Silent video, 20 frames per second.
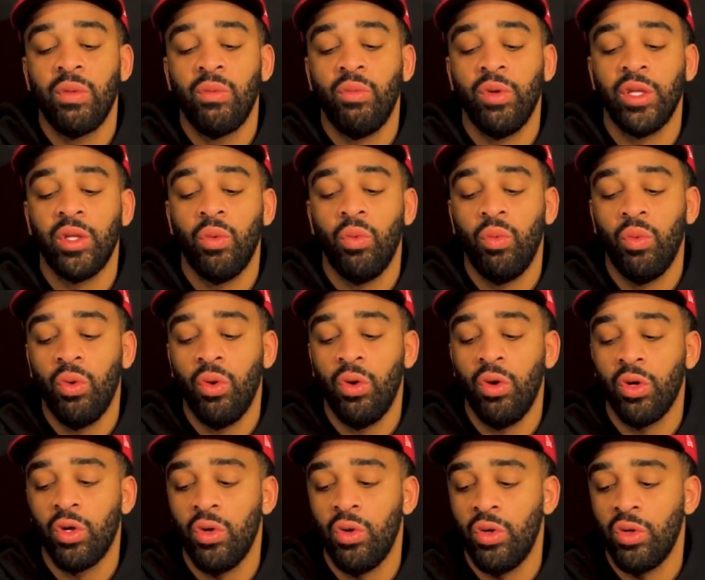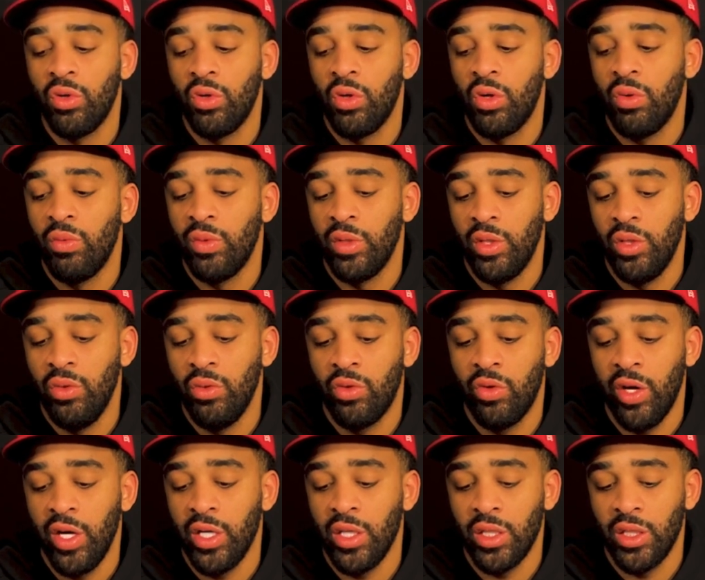with the war going on with
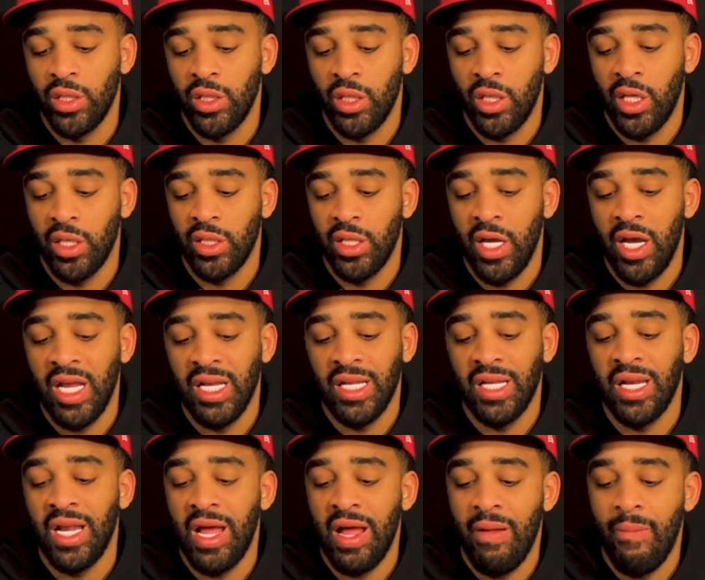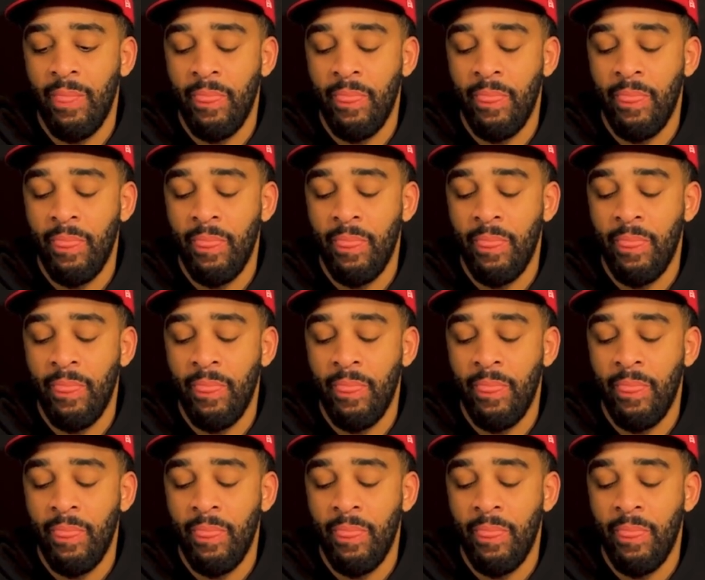Ukraine and shit like that, and then I